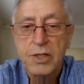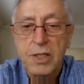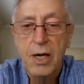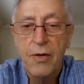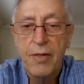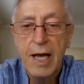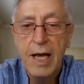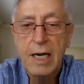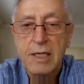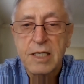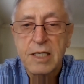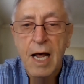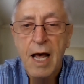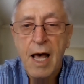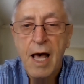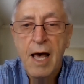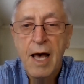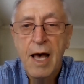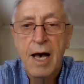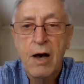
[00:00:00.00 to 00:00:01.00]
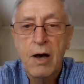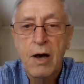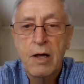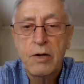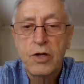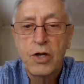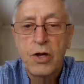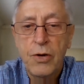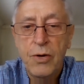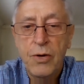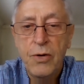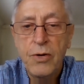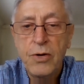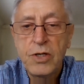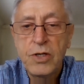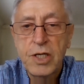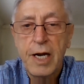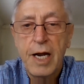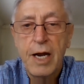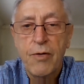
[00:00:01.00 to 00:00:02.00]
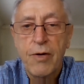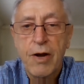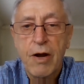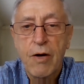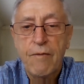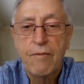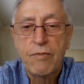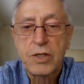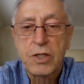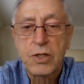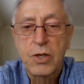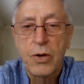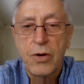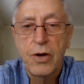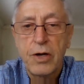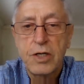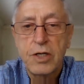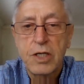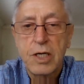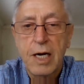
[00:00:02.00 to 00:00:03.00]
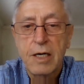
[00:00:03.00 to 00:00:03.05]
So that's a huge area of research,